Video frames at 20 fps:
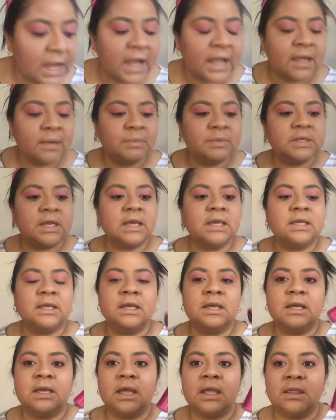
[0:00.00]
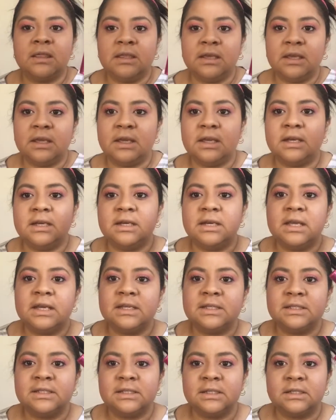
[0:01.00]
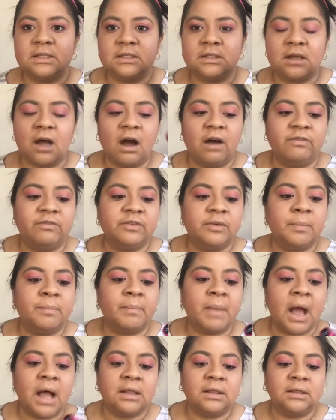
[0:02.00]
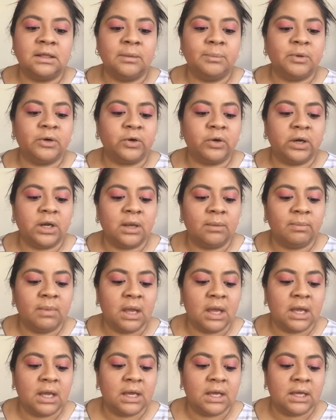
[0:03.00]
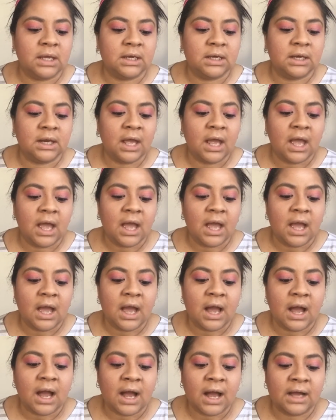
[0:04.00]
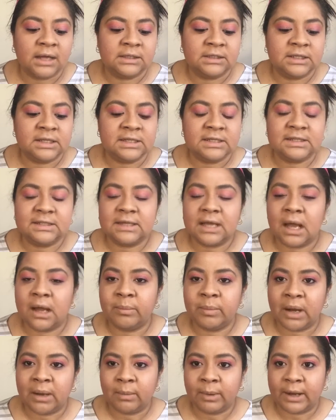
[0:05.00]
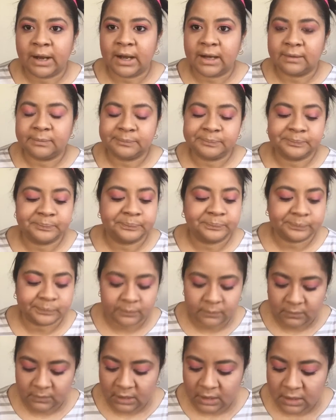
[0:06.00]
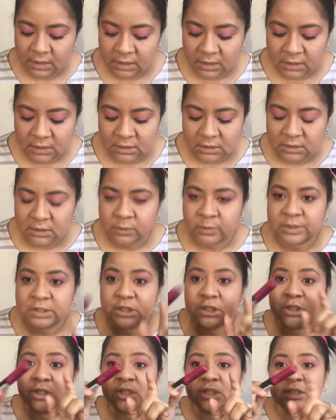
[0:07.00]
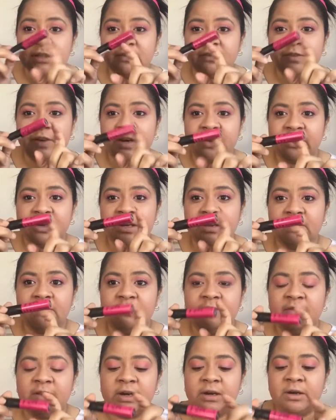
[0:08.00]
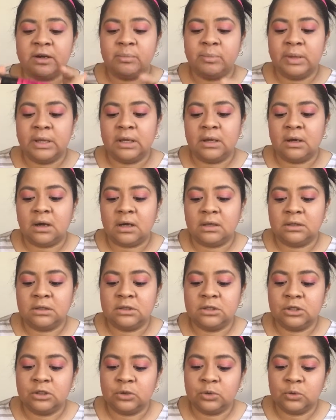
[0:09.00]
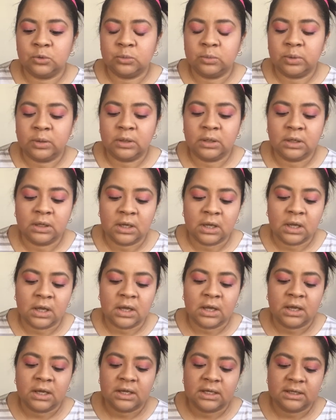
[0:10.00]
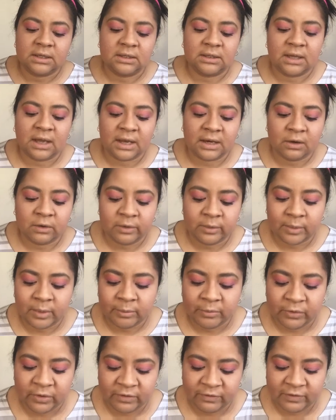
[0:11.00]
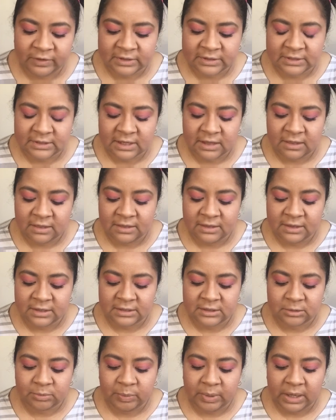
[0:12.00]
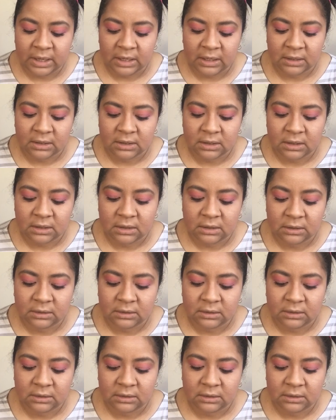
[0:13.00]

I am taking the NYX Soft Matte Lip Cream in Addis Ababa, which looks very, very pink on the tube. I don't remember if it's this pink.